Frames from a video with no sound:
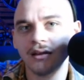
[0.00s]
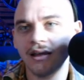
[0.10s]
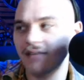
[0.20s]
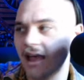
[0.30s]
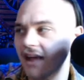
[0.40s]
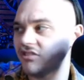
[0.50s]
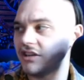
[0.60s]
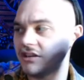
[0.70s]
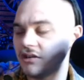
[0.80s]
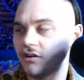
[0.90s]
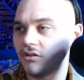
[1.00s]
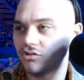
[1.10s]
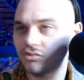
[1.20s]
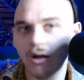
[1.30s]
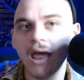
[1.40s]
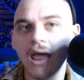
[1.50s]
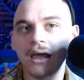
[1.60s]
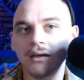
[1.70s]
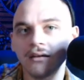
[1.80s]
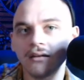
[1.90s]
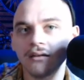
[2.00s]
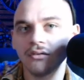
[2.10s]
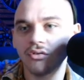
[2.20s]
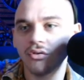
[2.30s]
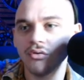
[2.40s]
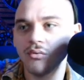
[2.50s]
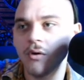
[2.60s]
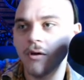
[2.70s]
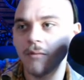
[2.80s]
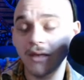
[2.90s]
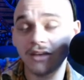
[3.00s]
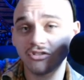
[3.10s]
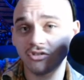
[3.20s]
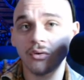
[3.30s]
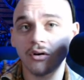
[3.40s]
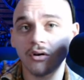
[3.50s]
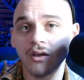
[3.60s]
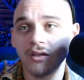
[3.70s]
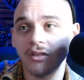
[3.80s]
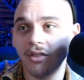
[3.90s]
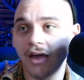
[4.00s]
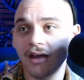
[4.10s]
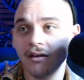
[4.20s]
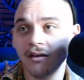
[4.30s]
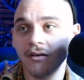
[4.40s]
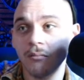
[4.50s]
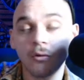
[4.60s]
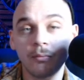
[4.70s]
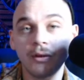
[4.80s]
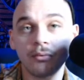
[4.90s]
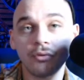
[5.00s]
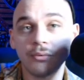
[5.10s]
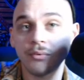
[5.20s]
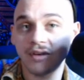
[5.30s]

is actually trying to make sure that more people don't